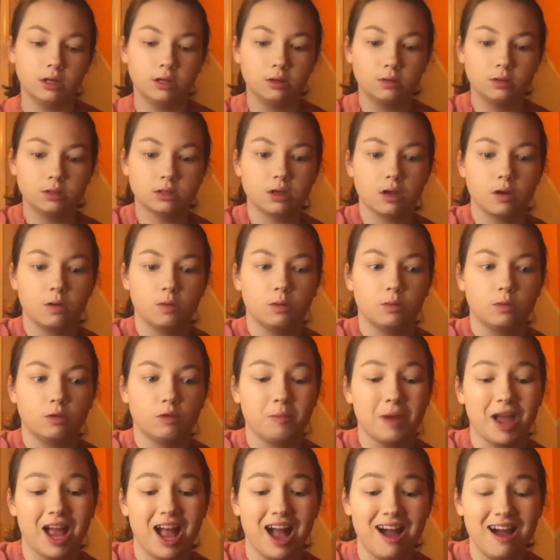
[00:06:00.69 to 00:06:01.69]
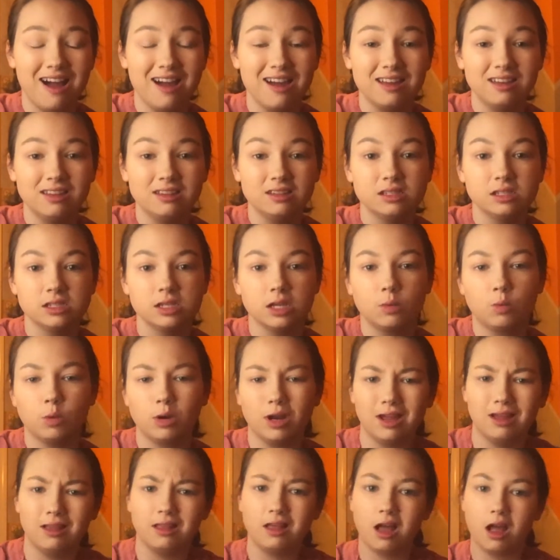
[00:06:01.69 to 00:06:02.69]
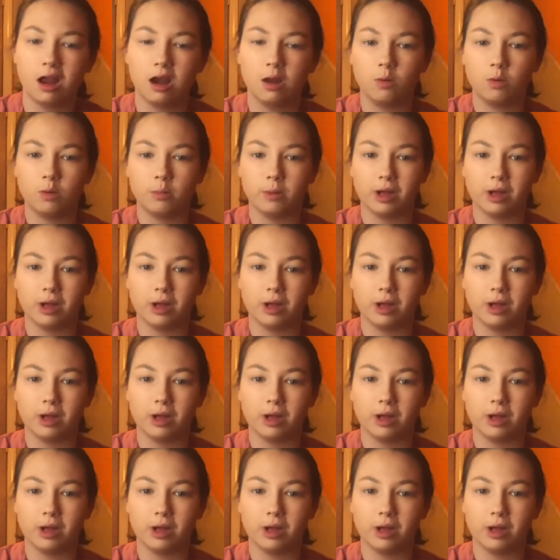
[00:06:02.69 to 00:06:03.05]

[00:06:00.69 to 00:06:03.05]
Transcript: do is go into my eyes. And when I kind of wear